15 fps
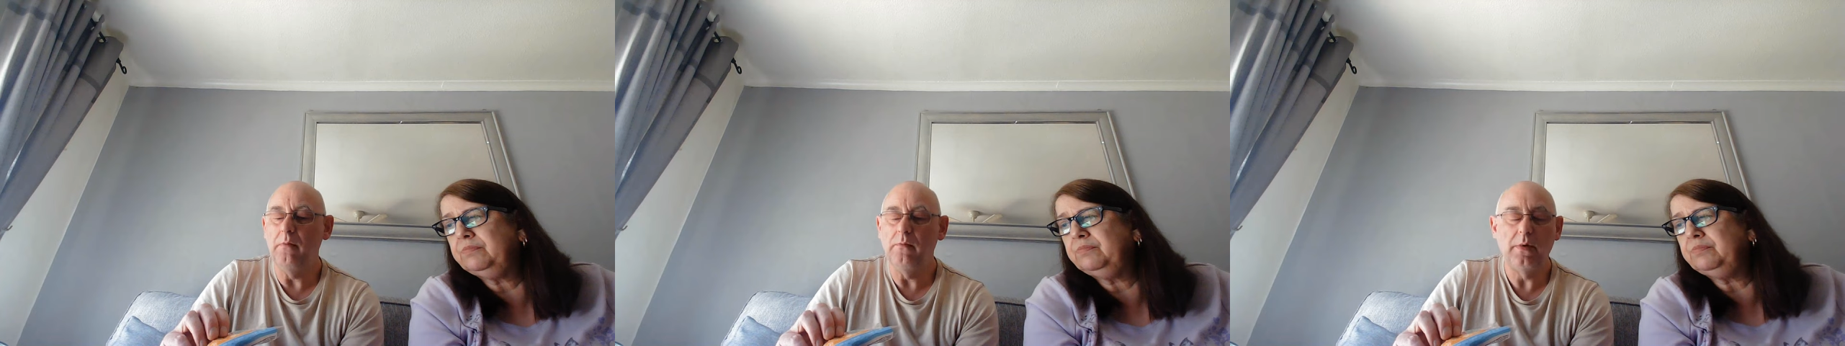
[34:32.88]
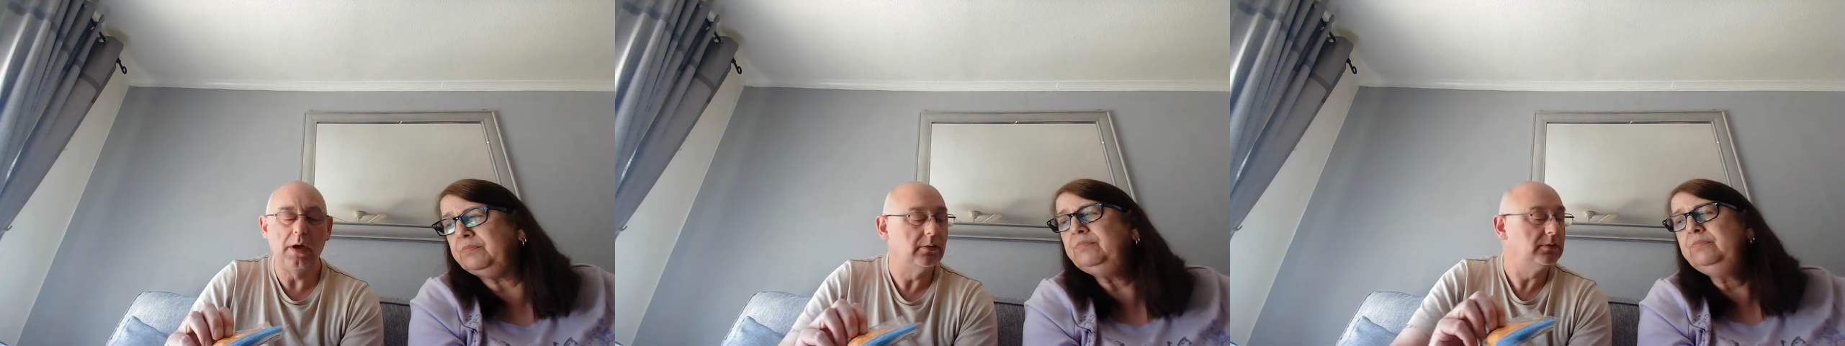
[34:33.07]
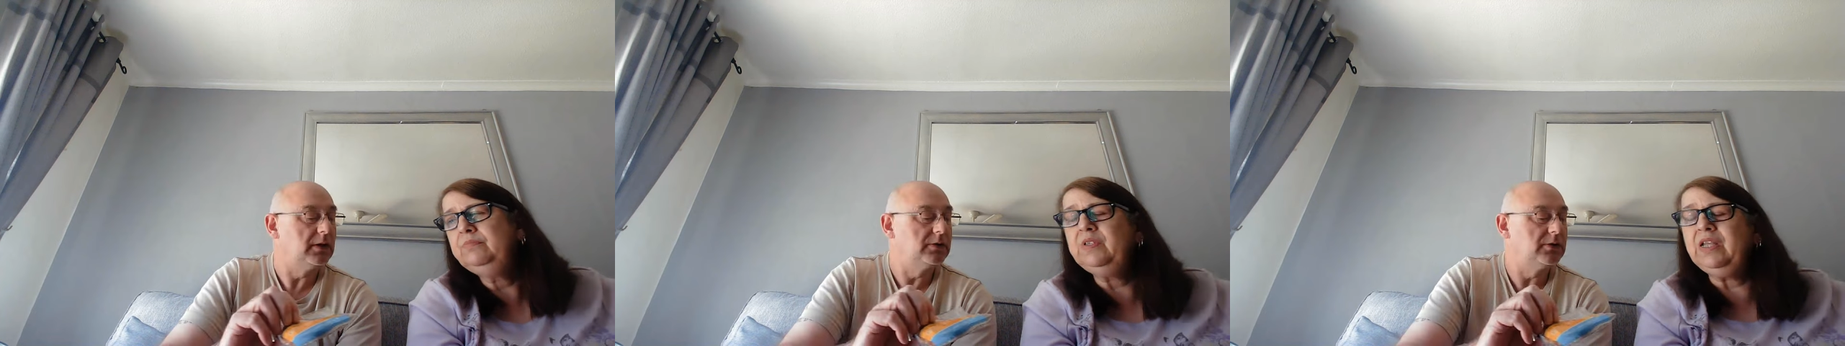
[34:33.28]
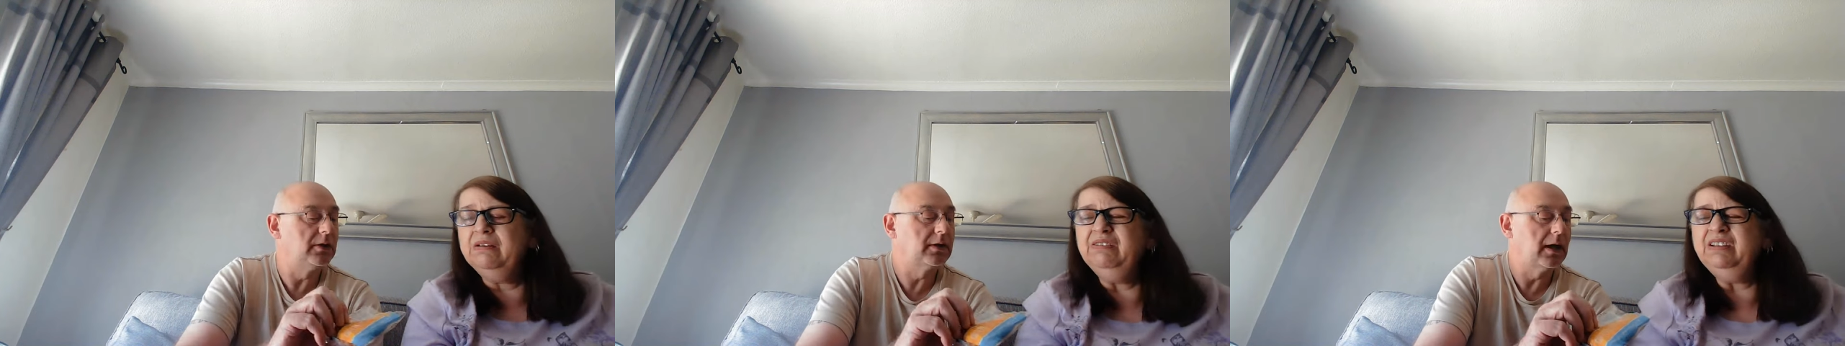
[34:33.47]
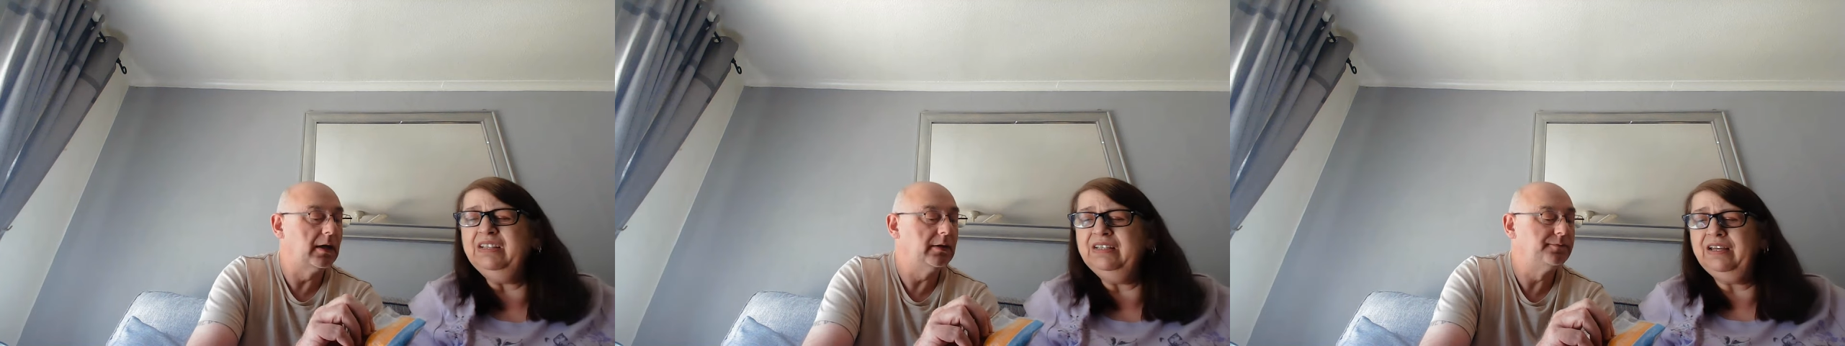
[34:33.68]
Speaker 1: yeah, that's okay.
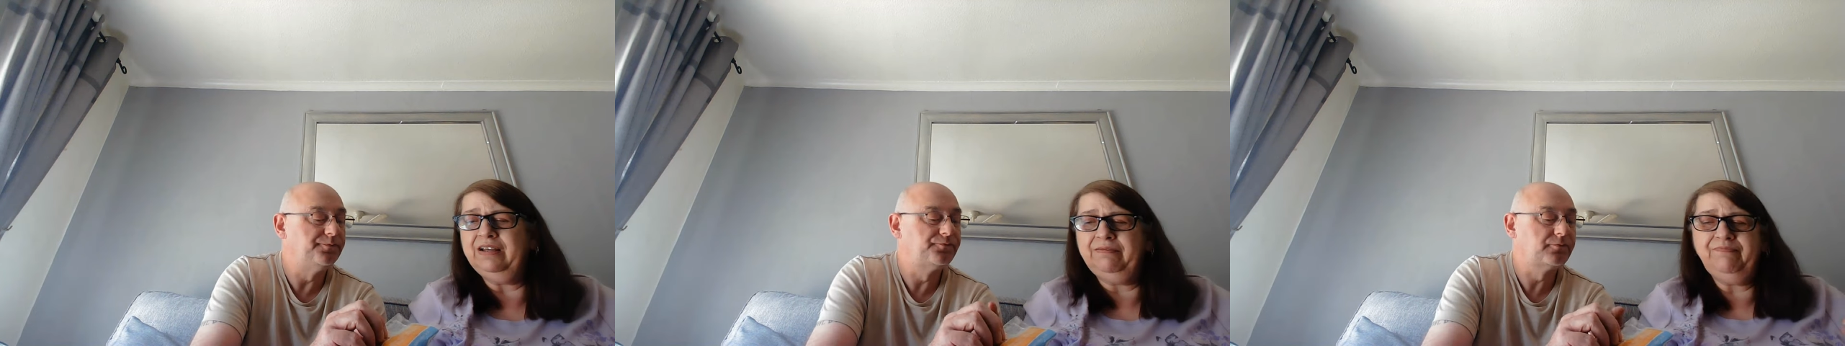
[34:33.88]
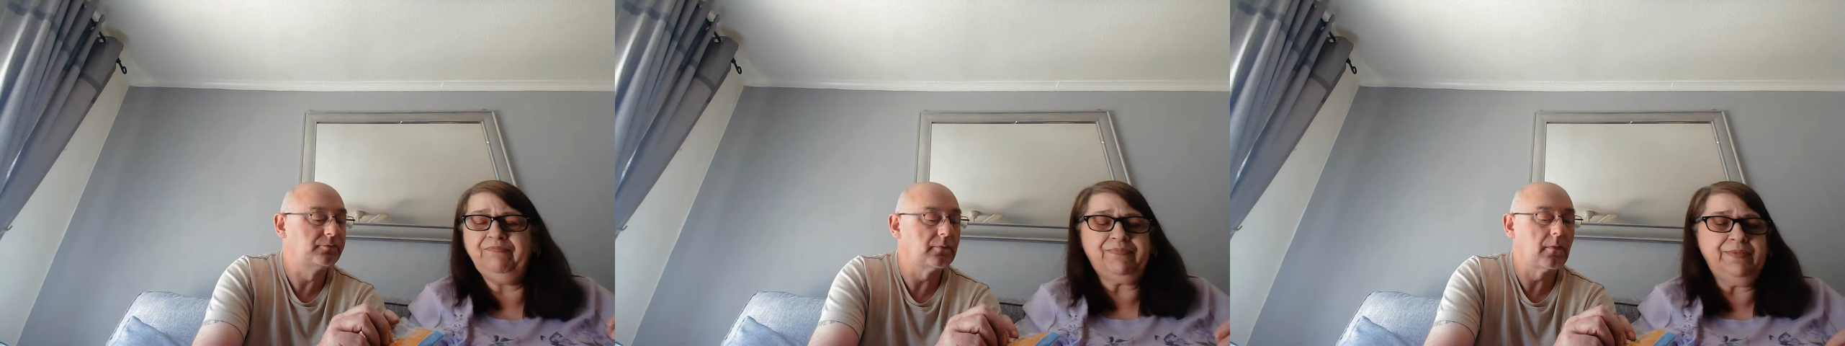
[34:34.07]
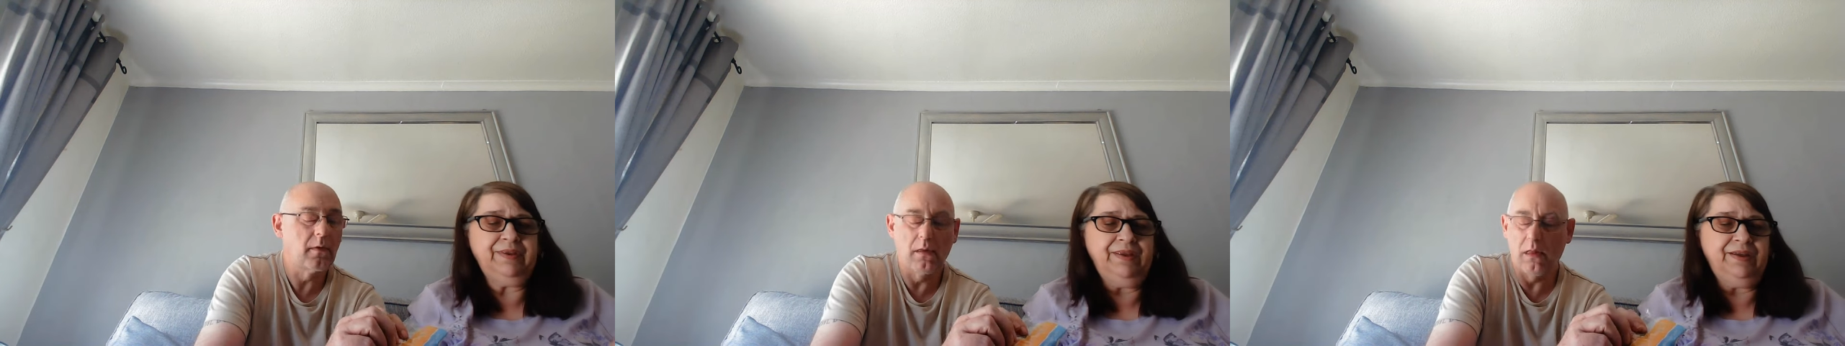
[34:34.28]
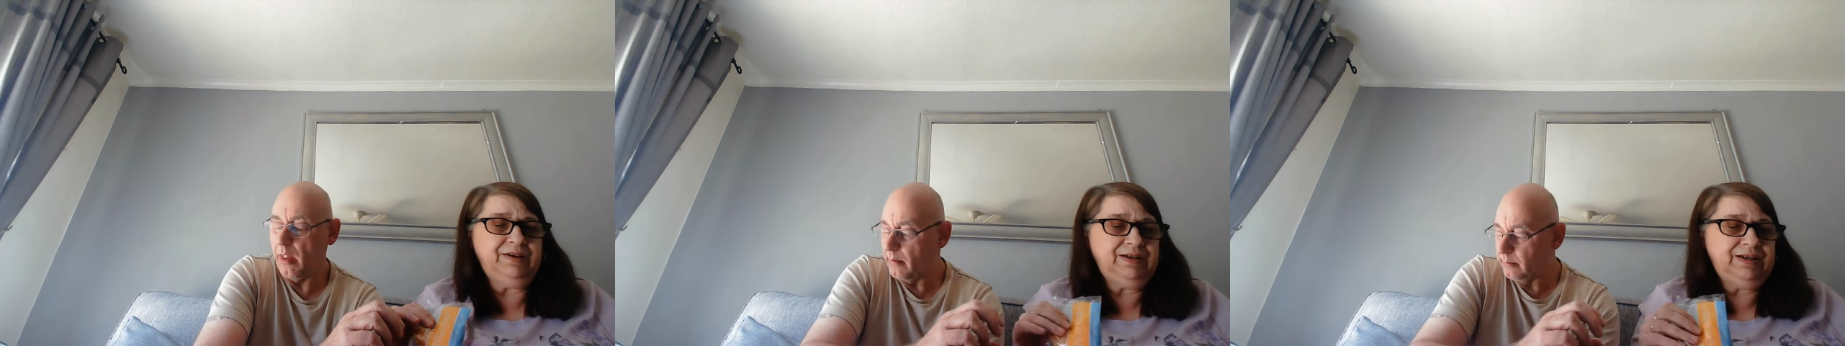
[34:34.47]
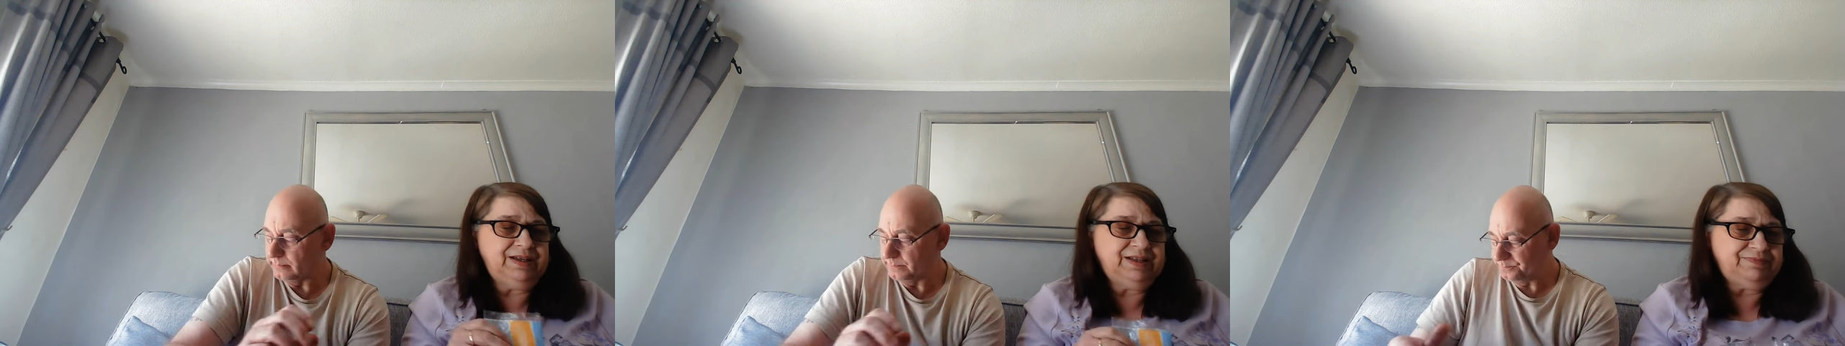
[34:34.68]
Yeah,
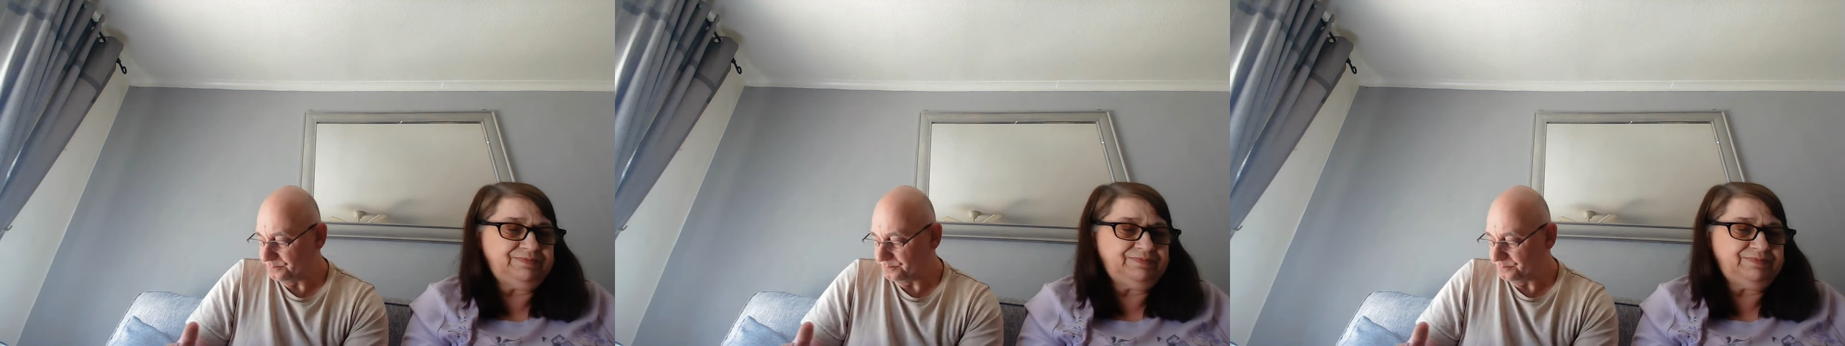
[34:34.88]
yeah.